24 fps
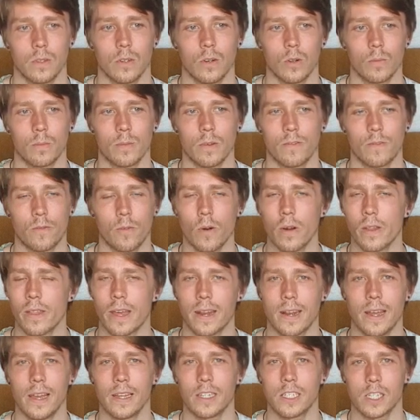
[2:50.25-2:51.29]
before
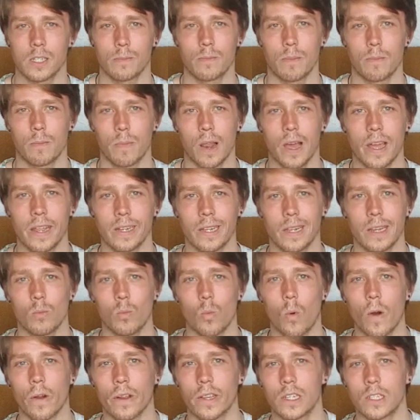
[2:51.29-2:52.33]
that, I had just been blindly
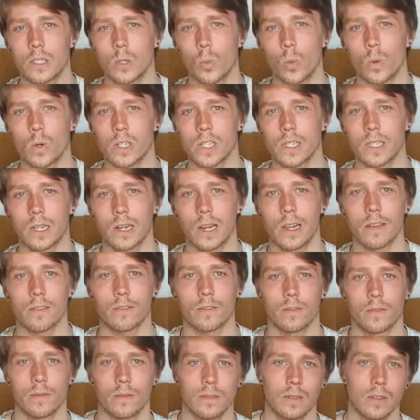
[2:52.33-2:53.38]
walking towards the
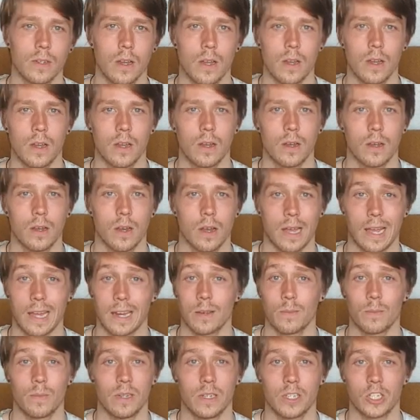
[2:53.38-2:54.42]
cliff. I
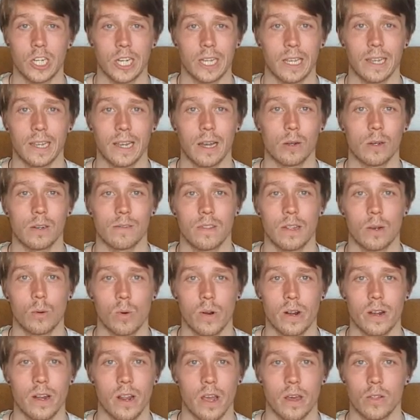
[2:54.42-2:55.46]
hadn't been checking out if there
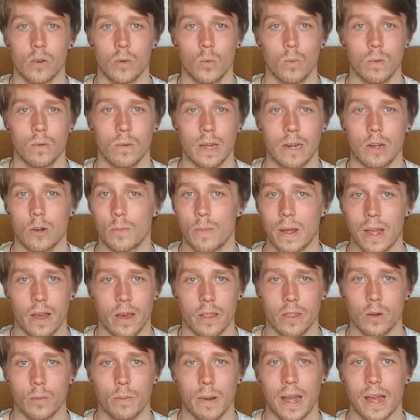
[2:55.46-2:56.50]
were any
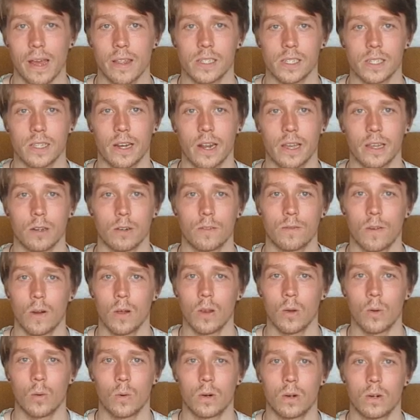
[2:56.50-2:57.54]
other paths that I could
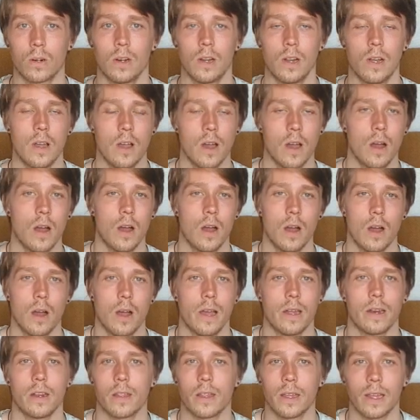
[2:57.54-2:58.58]
follow or
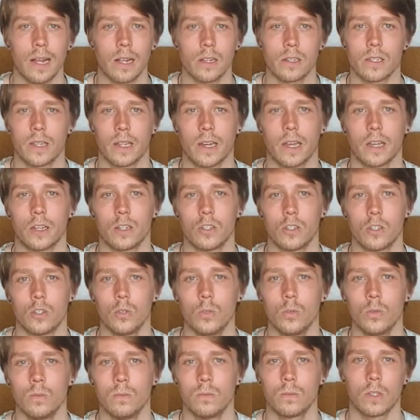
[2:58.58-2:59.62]
anything else that I could
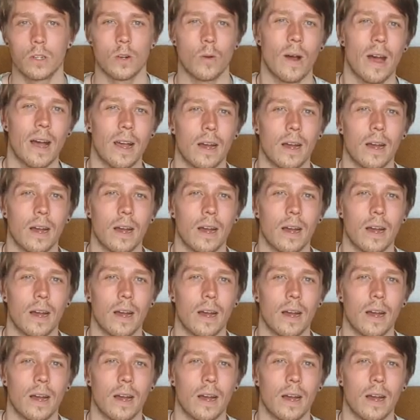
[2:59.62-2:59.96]
do.